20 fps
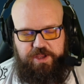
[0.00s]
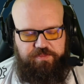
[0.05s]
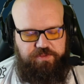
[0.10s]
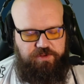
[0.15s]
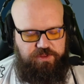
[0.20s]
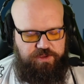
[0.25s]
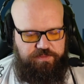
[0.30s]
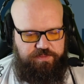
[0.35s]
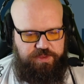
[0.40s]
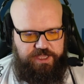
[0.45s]

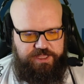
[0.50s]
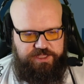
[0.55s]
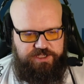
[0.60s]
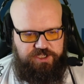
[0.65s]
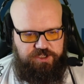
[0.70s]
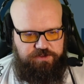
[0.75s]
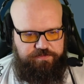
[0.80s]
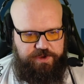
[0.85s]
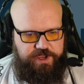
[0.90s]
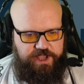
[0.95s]
people that play the
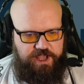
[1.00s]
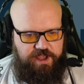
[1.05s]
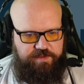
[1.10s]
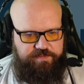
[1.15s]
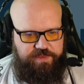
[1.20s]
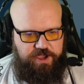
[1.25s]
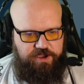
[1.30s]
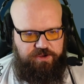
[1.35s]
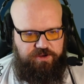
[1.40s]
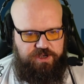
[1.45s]
supercar
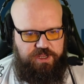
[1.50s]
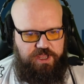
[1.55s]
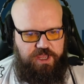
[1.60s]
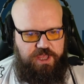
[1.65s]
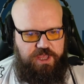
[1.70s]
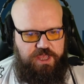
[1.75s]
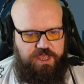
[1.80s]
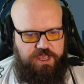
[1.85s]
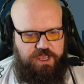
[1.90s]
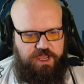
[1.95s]
mode.
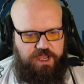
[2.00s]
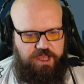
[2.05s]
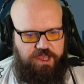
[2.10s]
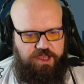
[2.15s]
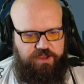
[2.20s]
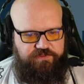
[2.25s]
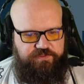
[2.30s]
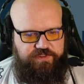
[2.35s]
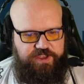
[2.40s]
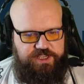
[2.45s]

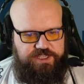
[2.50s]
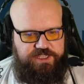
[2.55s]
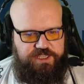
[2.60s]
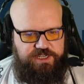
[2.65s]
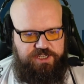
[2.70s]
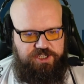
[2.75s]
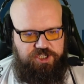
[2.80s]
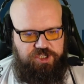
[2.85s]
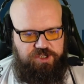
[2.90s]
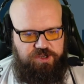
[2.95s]
Fixed
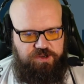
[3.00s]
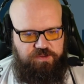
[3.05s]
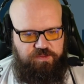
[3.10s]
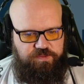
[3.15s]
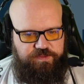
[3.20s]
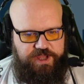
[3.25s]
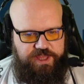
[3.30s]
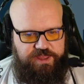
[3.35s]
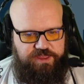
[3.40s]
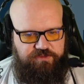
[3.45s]
an issue
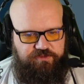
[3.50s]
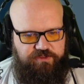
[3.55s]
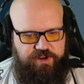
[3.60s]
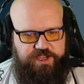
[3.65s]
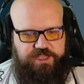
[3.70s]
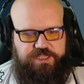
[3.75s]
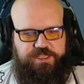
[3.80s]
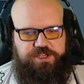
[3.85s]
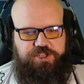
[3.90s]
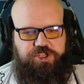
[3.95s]
where the
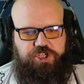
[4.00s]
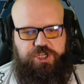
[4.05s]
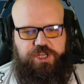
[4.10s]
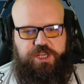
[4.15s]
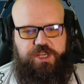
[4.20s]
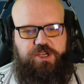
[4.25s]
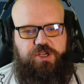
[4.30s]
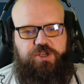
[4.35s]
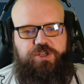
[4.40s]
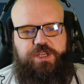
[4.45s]
race
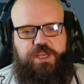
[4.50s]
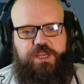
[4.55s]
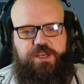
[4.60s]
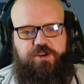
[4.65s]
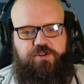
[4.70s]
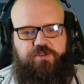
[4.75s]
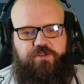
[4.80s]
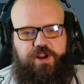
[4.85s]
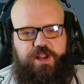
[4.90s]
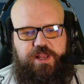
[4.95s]
engineer could
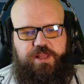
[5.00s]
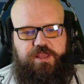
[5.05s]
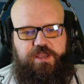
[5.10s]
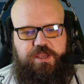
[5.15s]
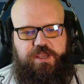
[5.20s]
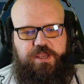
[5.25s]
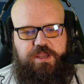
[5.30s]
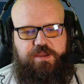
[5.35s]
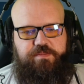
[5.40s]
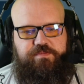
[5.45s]

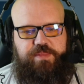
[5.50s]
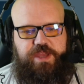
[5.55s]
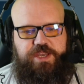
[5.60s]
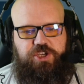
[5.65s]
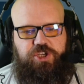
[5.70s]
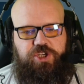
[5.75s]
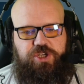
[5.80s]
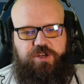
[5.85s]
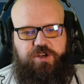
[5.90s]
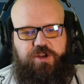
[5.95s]
incorrectly
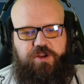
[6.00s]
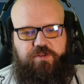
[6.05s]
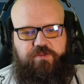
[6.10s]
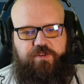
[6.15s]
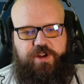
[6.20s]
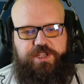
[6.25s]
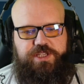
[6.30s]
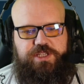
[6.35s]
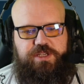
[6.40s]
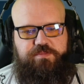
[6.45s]
mention
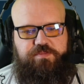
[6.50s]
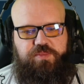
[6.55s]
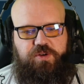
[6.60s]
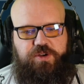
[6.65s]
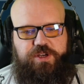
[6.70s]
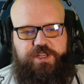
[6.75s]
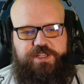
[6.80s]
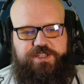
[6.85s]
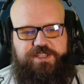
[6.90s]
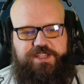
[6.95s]
Racing
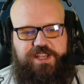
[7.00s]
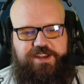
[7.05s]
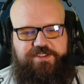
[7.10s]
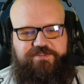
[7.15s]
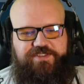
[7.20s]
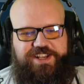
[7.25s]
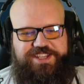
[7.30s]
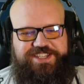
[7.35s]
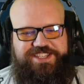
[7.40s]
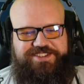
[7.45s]
Point instead
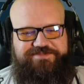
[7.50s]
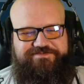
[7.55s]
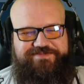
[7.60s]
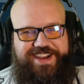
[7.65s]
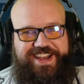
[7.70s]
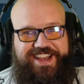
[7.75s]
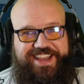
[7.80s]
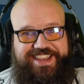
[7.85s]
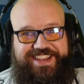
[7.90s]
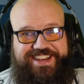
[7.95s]
of Aston
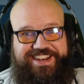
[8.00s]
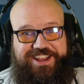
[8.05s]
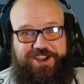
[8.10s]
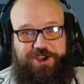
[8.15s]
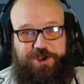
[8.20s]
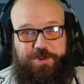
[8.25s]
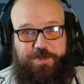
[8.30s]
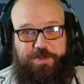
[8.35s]
Martin.